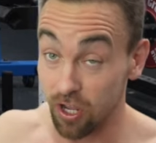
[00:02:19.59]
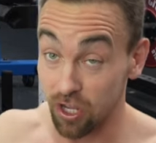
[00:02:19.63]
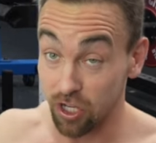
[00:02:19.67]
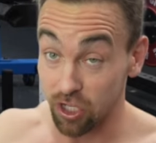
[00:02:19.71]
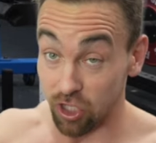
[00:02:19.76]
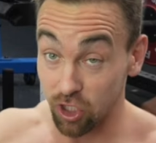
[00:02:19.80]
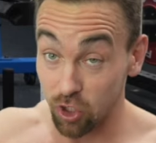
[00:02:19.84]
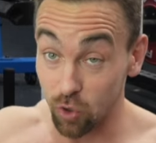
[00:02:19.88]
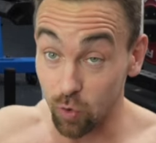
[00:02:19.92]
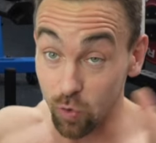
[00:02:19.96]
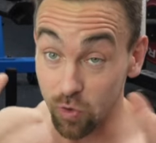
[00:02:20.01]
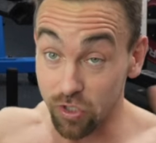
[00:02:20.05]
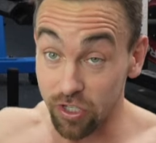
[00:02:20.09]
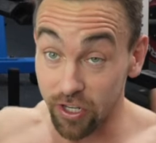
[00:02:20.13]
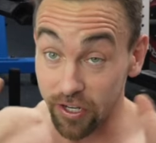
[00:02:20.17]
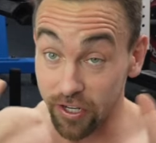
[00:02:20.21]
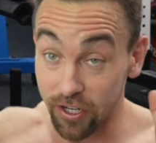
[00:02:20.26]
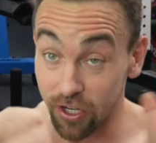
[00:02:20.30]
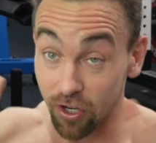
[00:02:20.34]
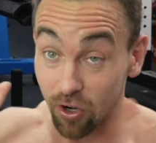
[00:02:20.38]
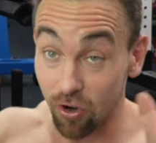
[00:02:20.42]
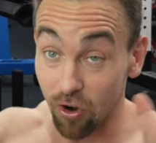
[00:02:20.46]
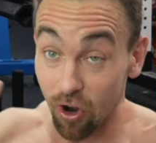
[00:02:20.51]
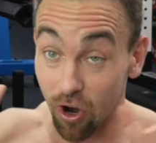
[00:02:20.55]
using
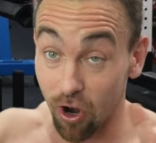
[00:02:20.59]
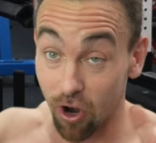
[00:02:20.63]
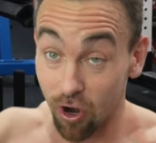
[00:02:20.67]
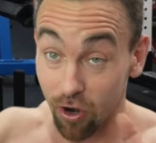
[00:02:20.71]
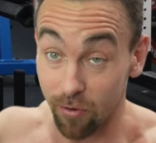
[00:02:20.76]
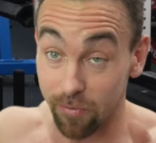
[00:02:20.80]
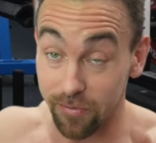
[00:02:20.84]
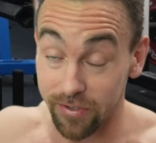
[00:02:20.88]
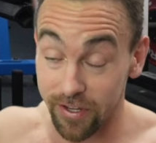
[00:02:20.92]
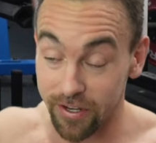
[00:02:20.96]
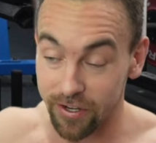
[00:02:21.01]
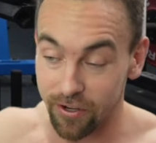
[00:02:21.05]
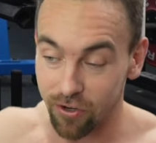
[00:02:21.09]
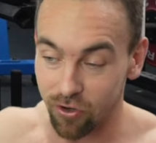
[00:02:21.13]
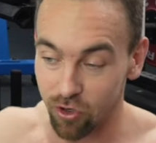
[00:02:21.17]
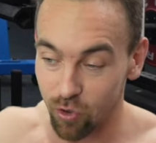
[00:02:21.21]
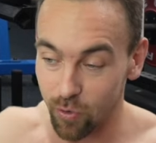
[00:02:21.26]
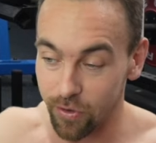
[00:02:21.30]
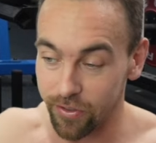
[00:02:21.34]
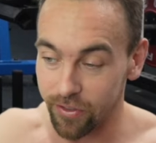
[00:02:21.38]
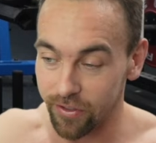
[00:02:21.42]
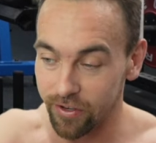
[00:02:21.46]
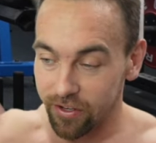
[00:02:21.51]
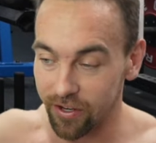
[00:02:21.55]
your arms and you're
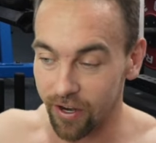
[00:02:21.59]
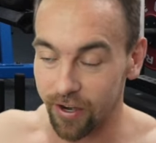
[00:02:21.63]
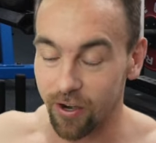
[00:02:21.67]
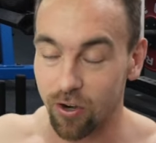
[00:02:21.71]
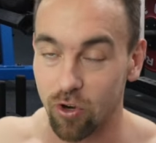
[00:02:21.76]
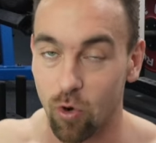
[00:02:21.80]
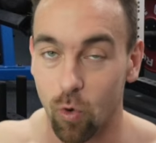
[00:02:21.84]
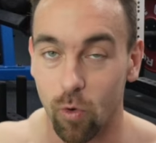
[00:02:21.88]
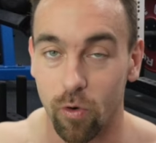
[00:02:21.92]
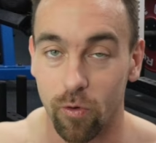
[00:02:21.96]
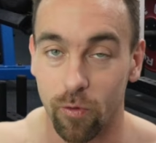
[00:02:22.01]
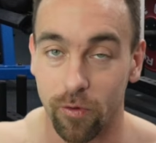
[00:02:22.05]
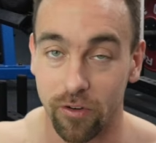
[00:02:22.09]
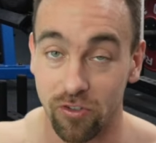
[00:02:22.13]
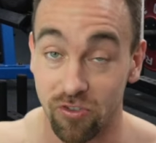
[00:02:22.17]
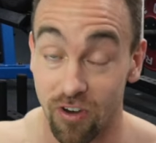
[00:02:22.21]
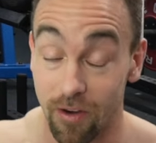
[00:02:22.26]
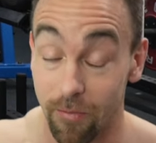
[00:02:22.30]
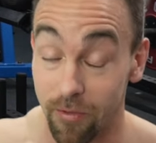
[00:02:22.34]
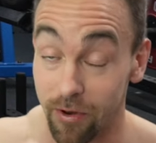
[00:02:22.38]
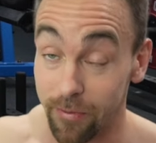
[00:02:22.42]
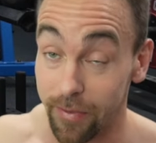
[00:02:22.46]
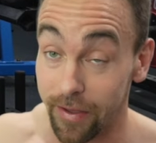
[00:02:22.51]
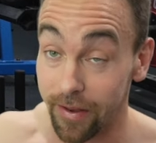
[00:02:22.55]
doing the entire core to
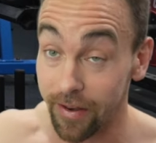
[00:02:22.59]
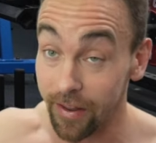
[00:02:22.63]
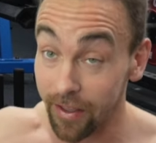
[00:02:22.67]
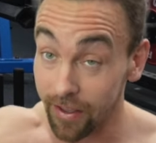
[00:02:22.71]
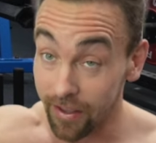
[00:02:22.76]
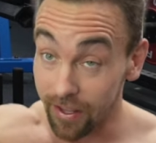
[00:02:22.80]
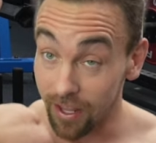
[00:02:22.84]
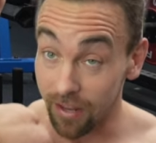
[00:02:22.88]
extremity bit,